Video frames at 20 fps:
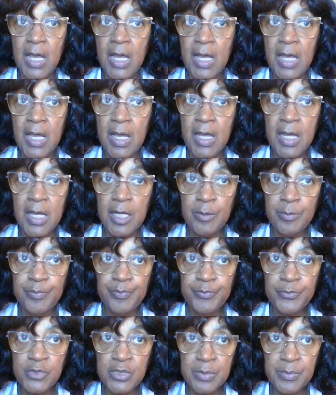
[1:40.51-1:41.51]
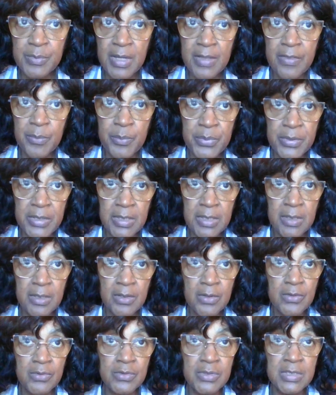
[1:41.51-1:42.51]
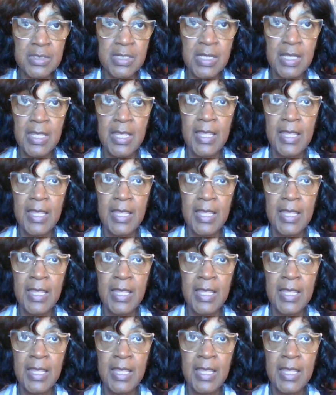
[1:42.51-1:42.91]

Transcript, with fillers: uh, some other peers,